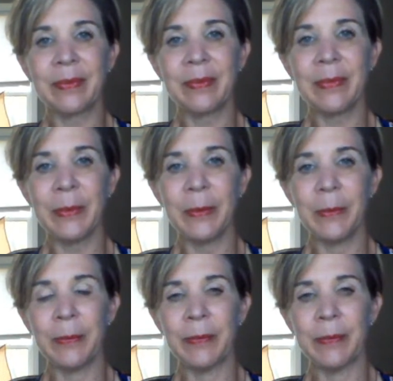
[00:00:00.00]

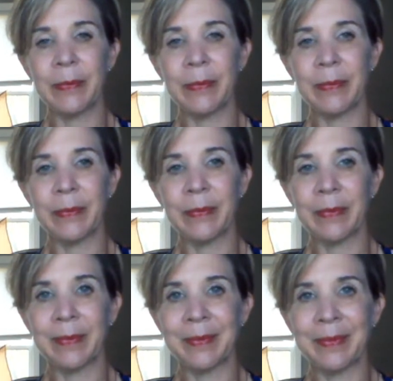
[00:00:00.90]

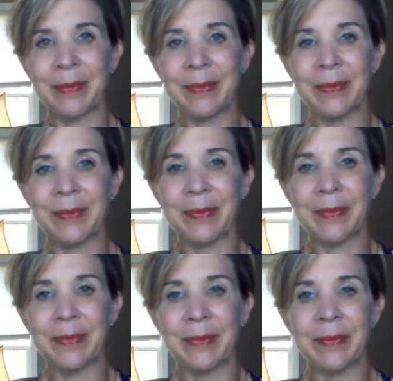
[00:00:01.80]

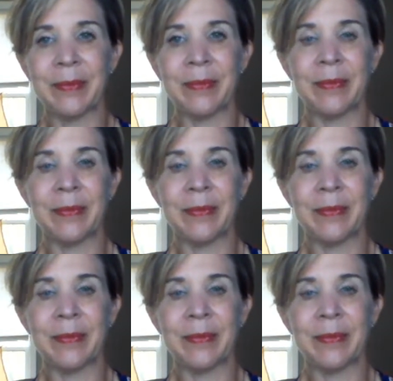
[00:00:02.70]
(not speaking)